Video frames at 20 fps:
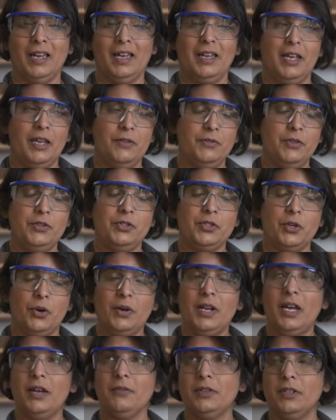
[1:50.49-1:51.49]
If you
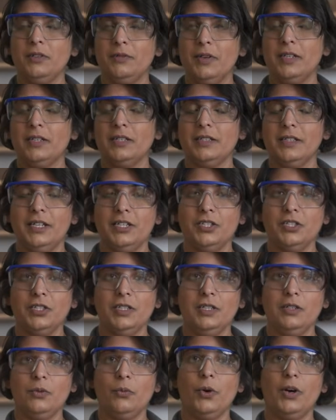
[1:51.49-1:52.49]
don't have good
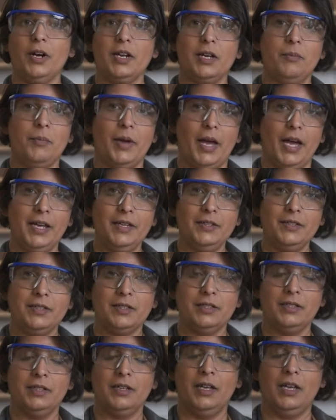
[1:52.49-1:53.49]
ventilation, wearing a
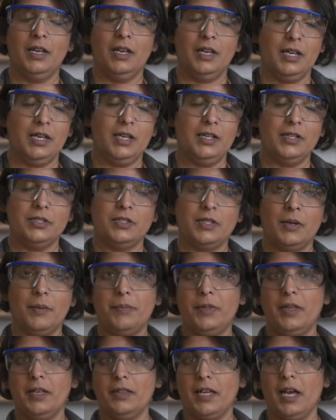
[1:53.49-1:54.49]
mask is
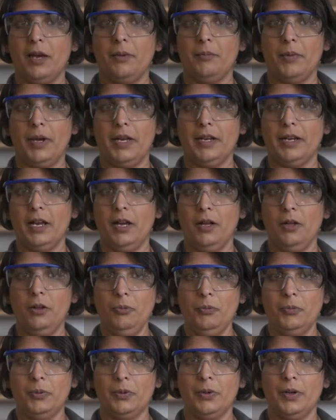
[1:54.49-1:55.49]
something that might
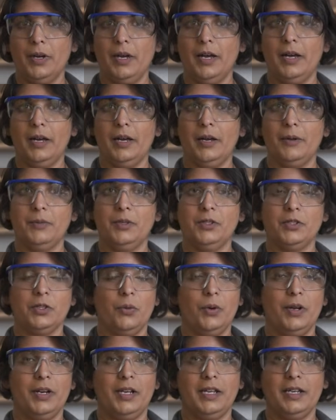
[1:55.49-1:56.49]
help. You don't
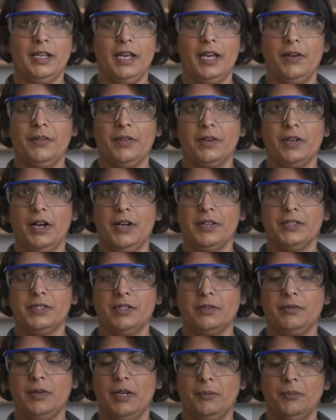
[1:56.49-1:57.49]
want to inhale the
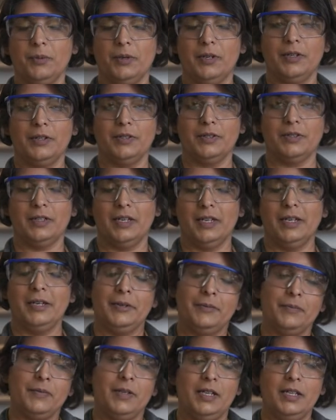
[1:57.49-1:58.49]
caustic vapors.
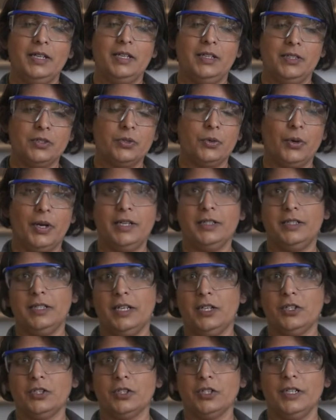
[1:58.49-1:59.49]
It is quite
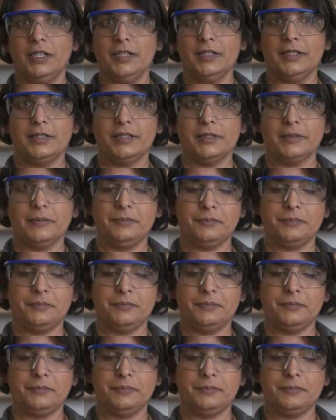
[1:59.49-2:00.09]
dangerous.